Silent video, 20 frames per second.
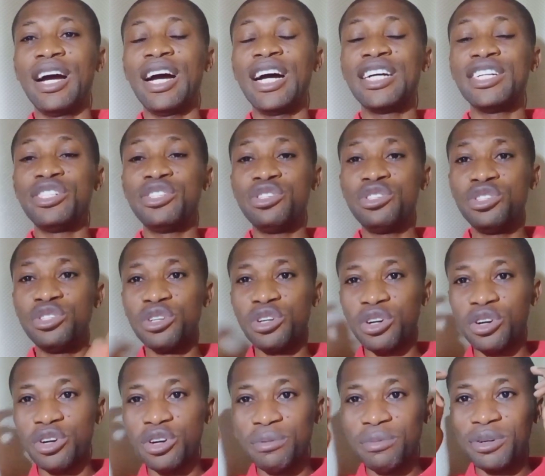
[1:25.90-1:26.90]
and use your
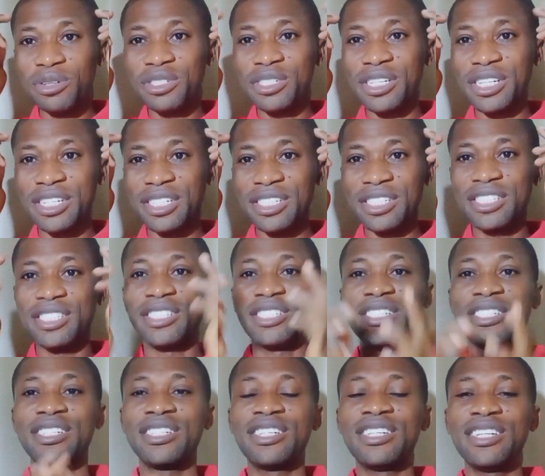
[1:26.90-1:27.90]
common sense.